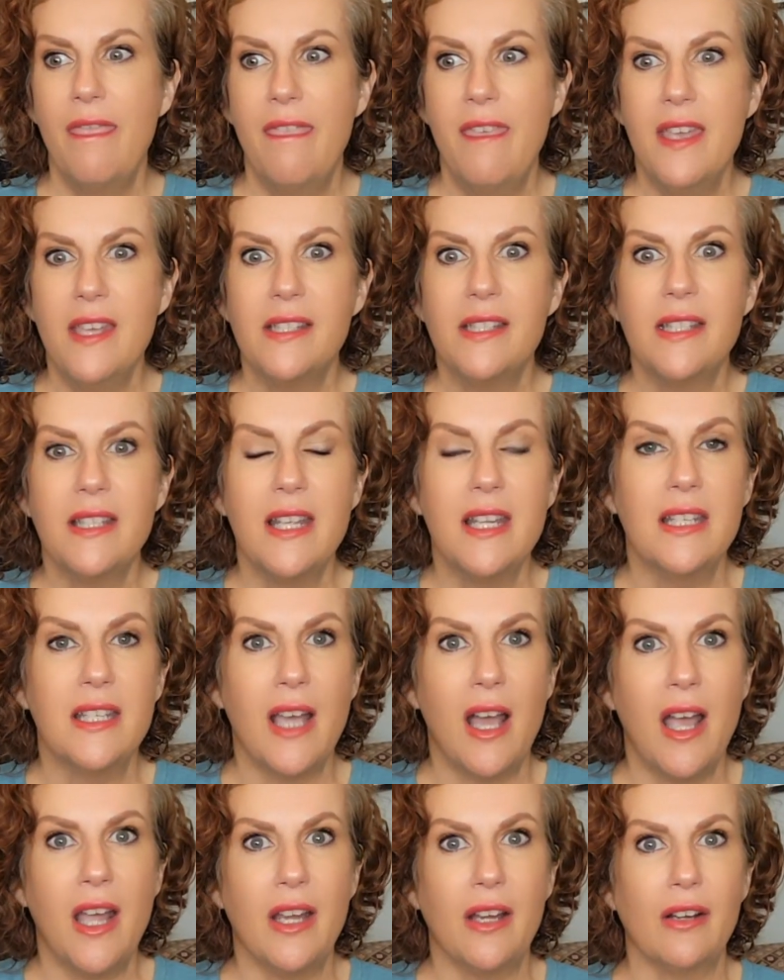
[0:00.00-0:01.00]
this
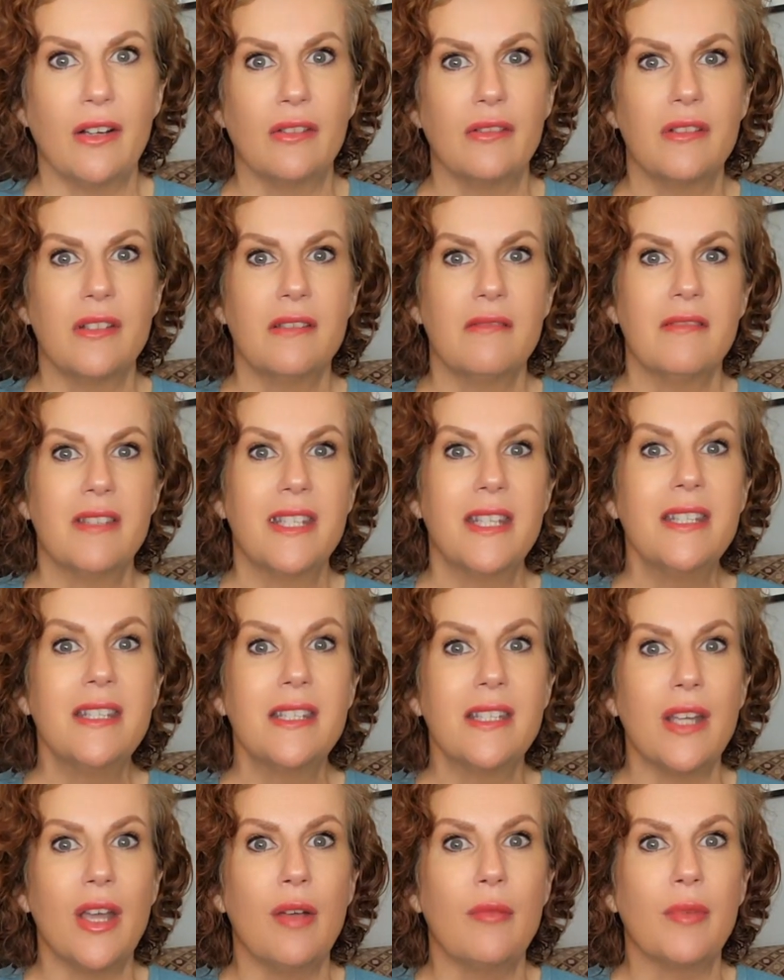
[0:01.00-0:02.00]
entire
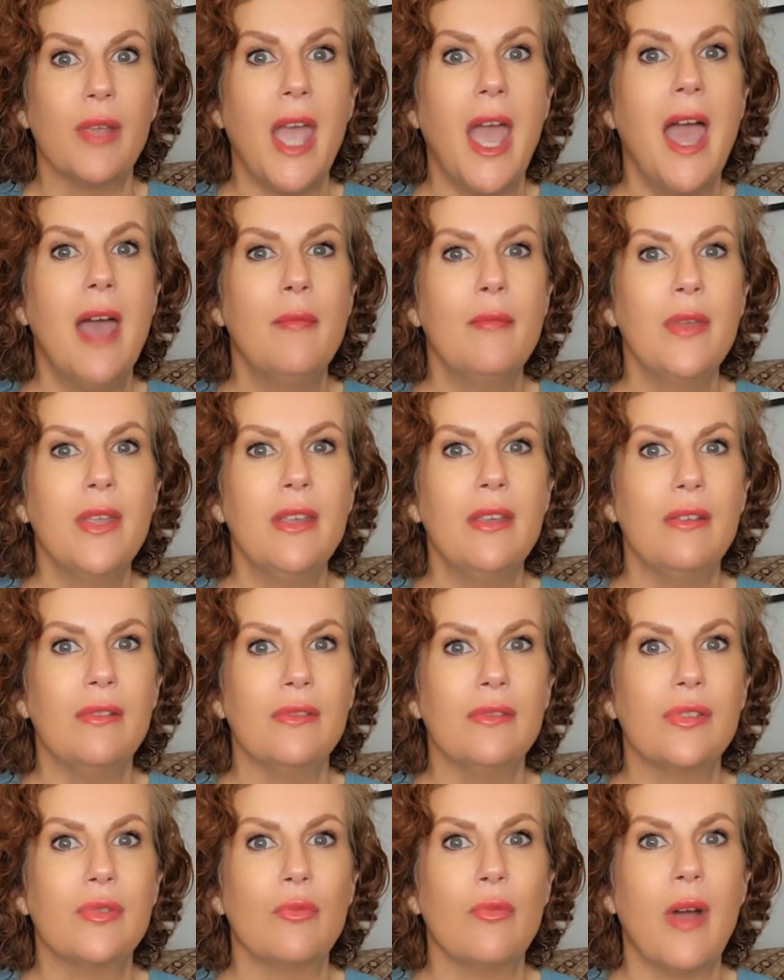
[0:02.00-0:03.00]
system can be
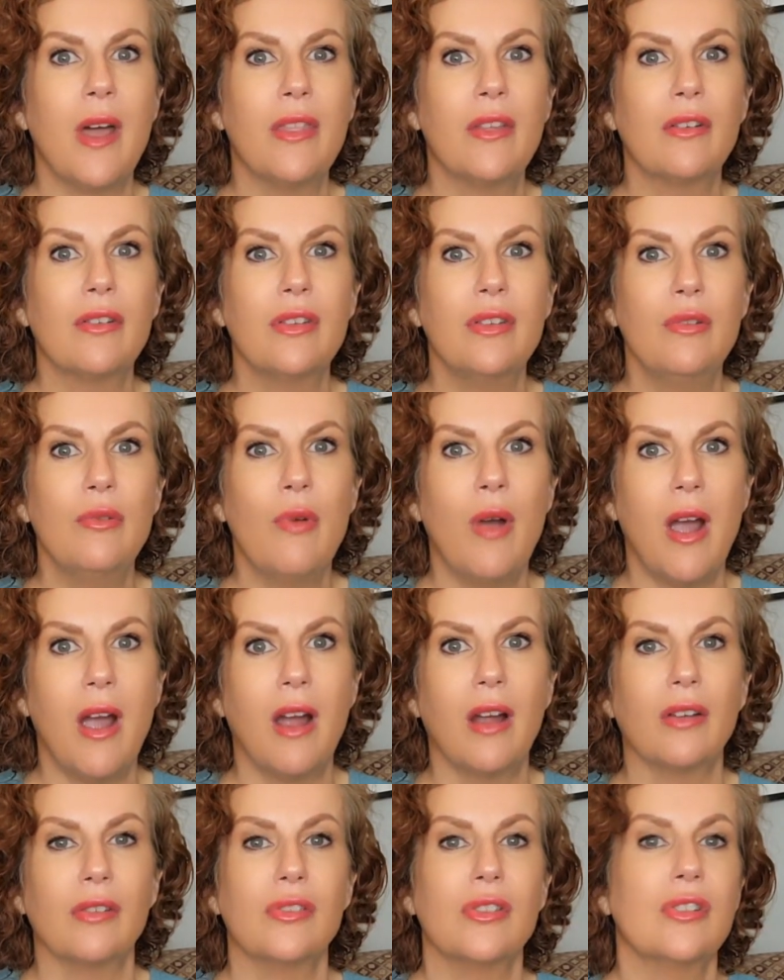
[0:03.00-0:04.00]
used whether you
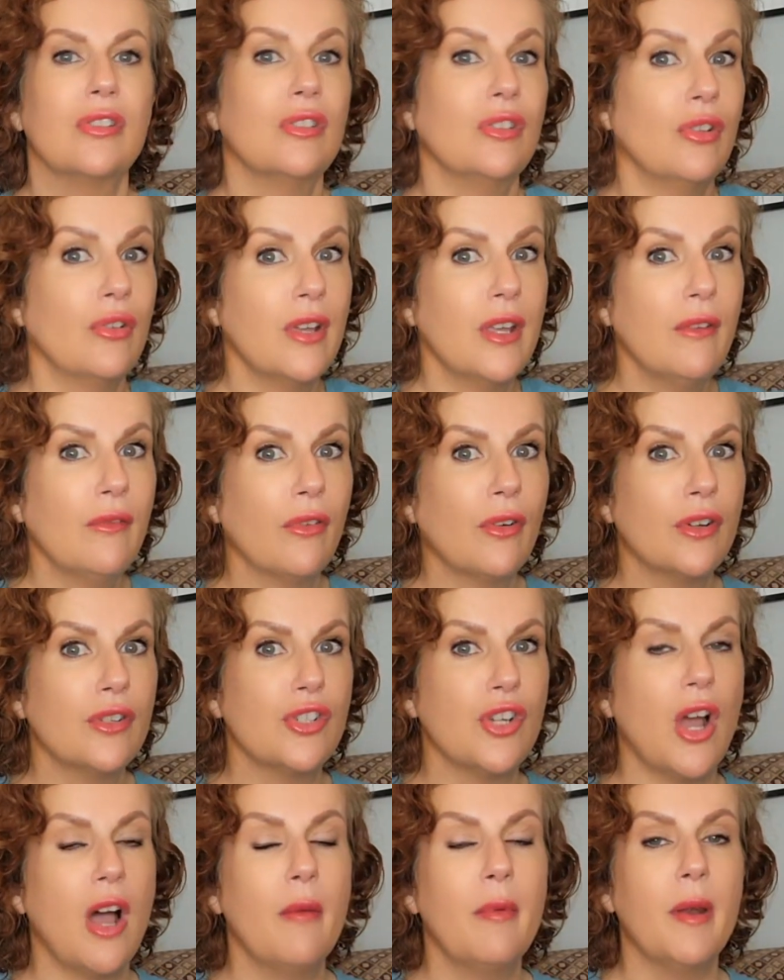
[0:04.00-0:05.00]
are looking for
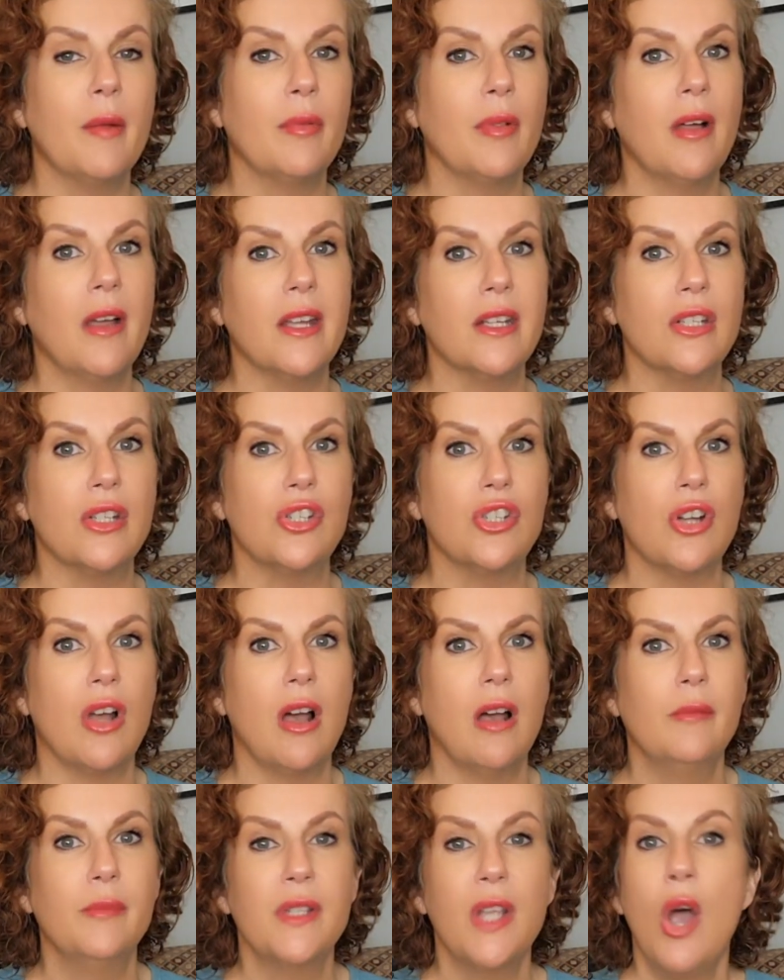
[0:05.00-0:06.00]
a job and applying to
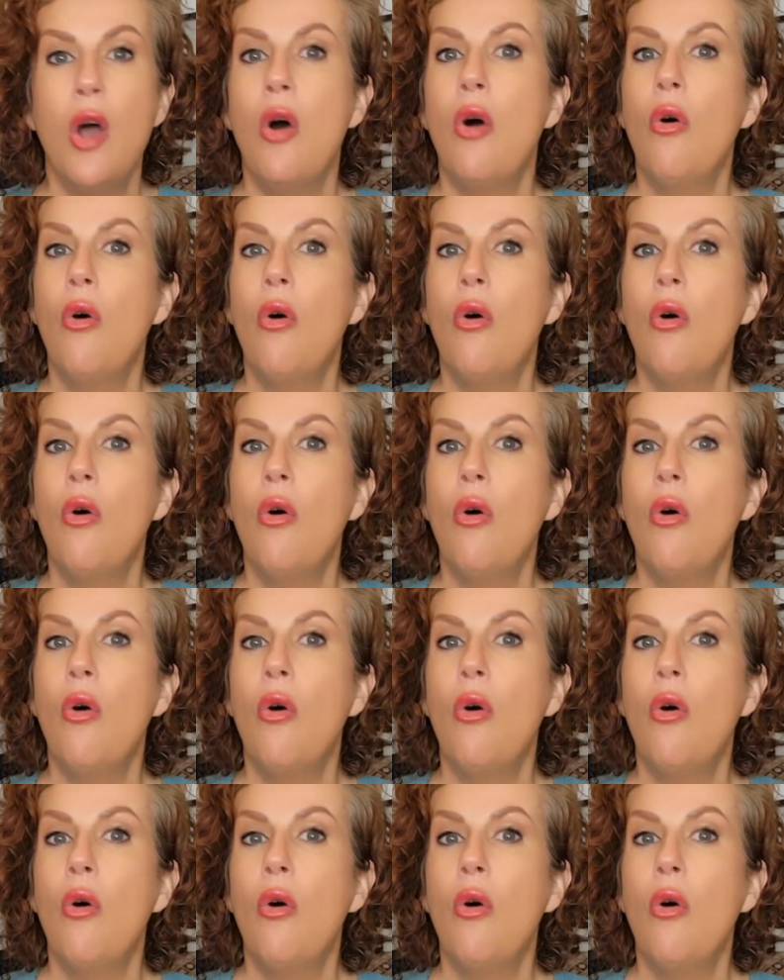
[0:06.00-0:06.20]
jobs,